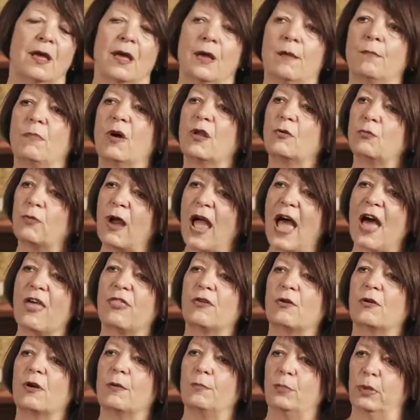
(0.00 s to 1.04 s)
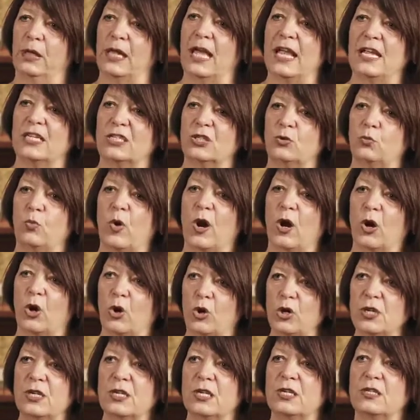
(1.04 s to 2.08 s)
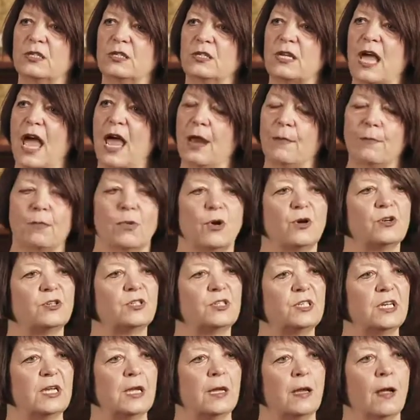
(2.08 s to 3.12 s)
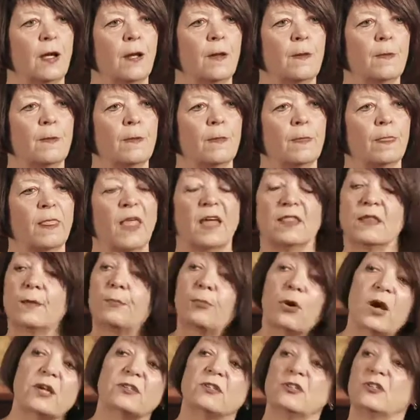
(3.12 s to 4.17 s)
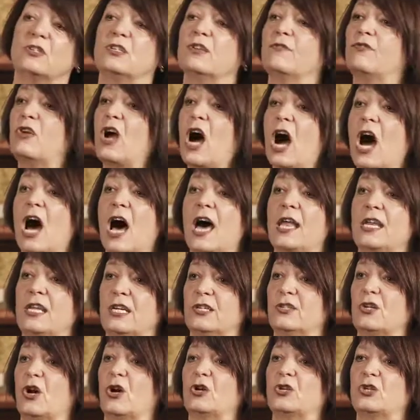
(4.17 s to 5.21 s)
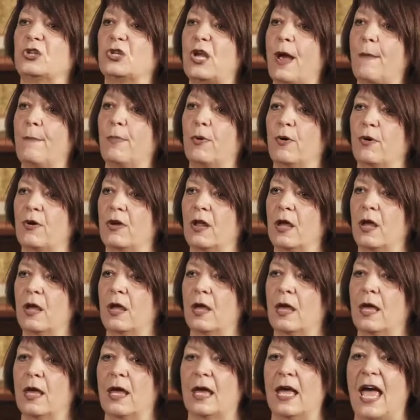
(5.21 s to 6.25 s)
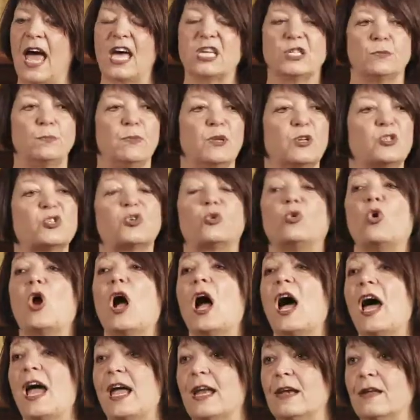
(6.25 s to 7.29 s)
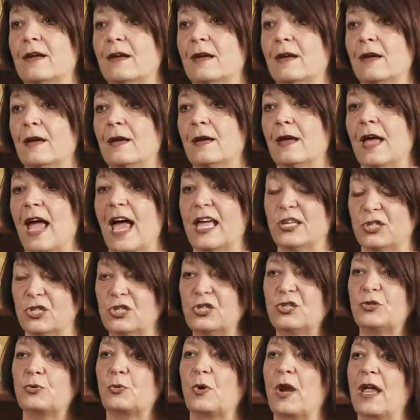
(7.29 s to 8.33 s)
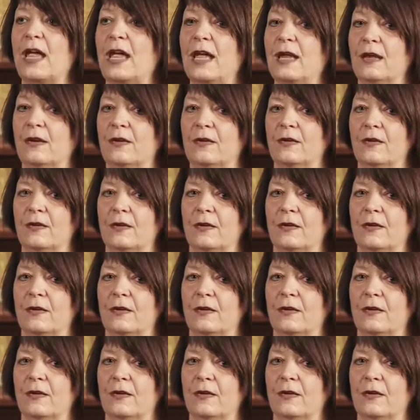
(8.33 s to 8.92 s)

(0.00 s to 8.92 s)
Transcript: but rather a place where goodness and mercy and the presence of God is our shepherd has been tried and strained.